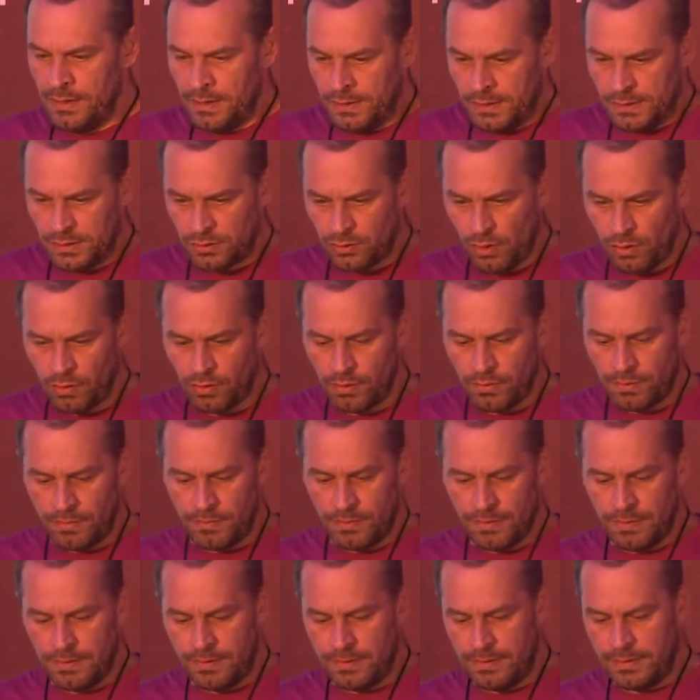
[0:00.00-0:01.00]

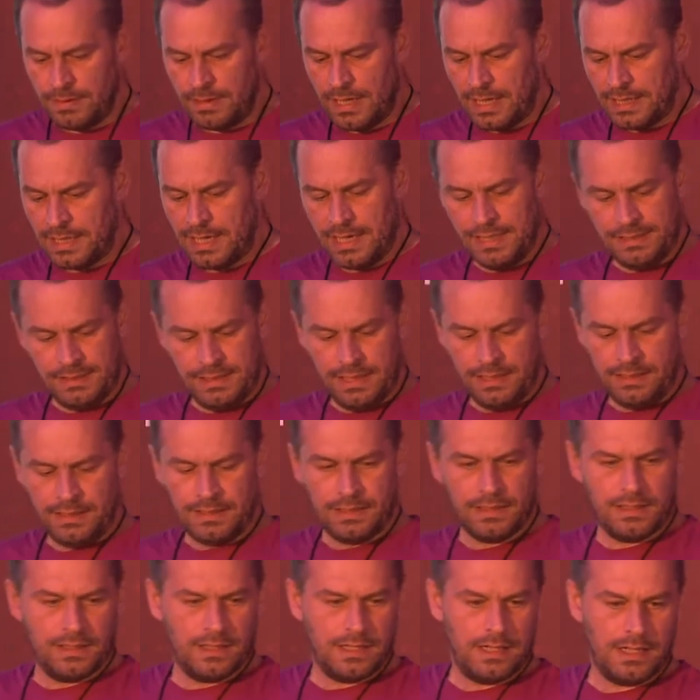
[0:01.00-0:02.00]
So, like I said,
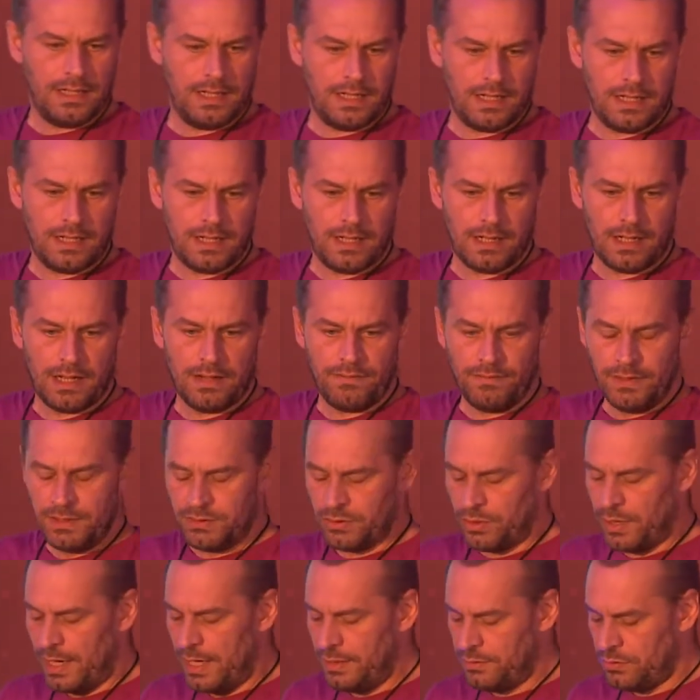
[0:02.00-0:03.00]
I will
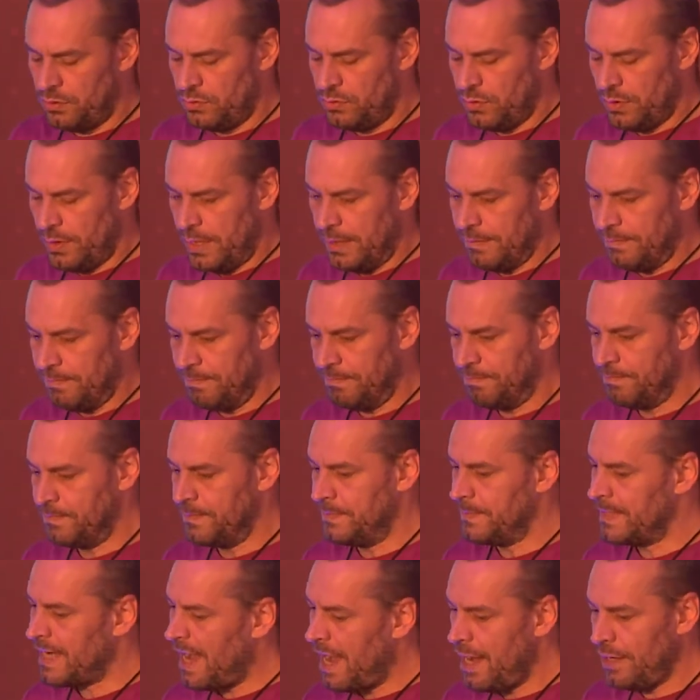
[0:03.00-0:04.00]
try to do a
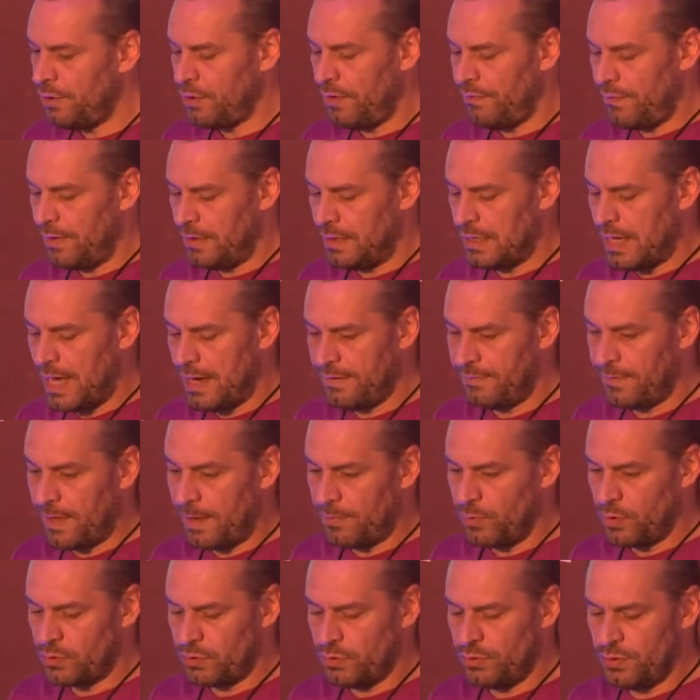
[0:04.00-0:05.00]
kind of a live
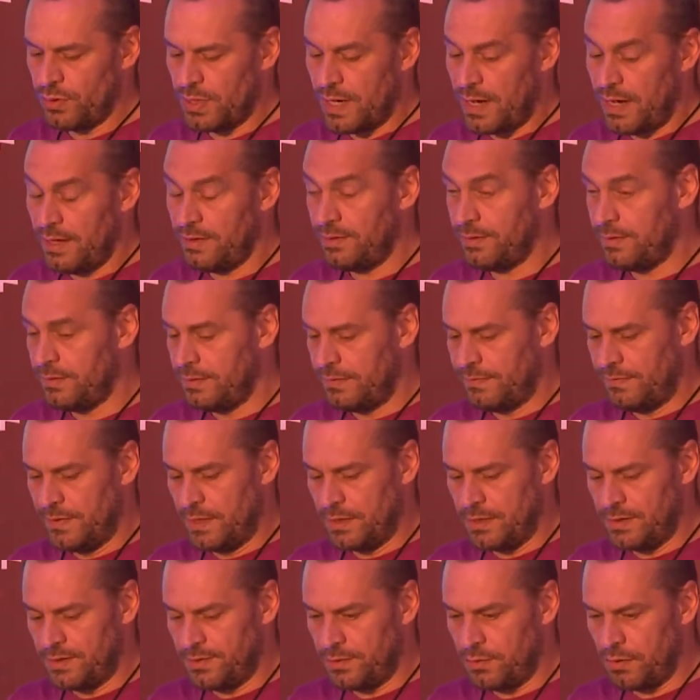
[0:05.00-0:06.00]
demo to you guys,
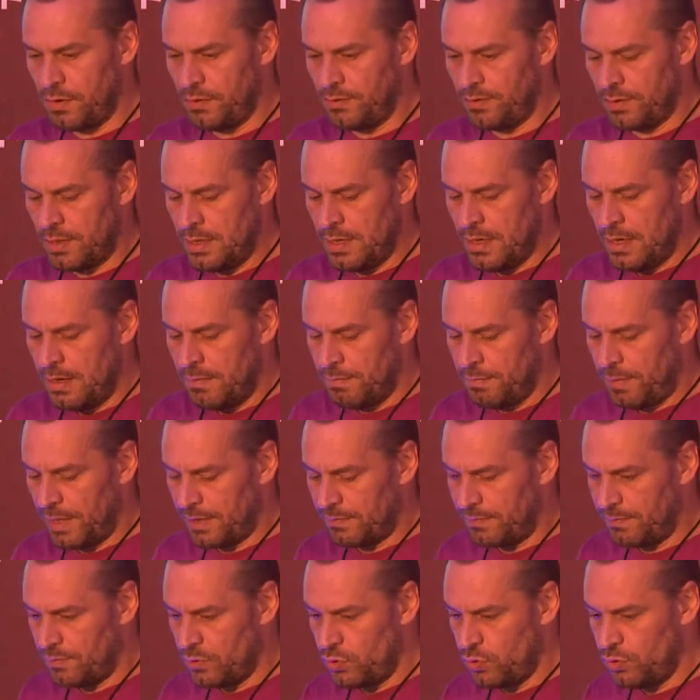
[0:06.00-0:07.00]
fingers crossed.
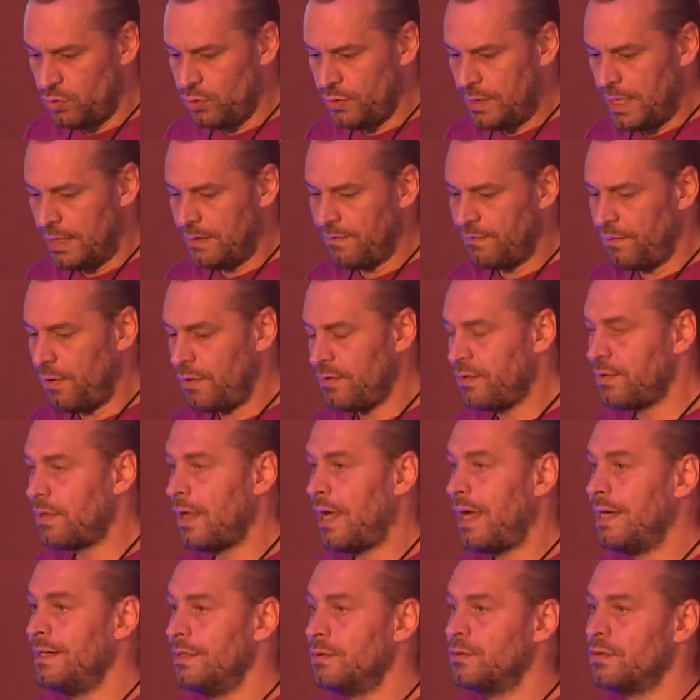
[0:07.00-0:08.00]
But to do that, first
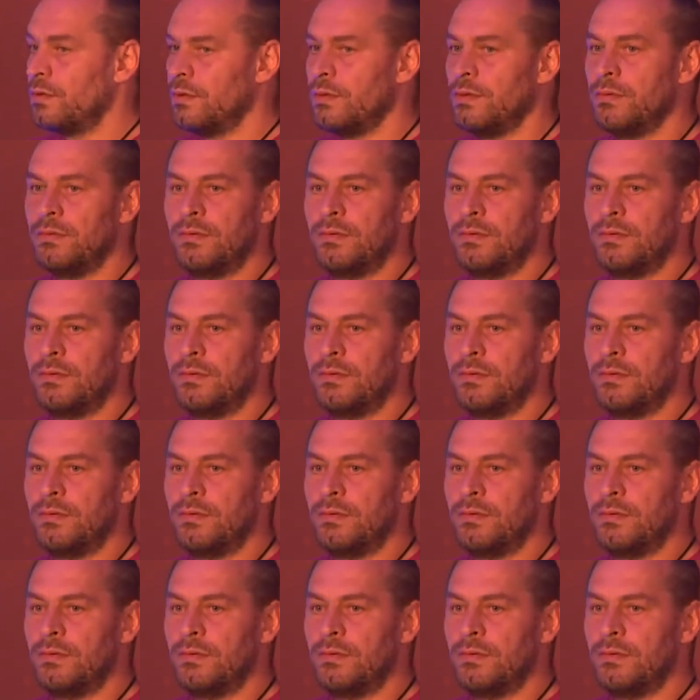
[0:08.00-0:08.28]
I need to,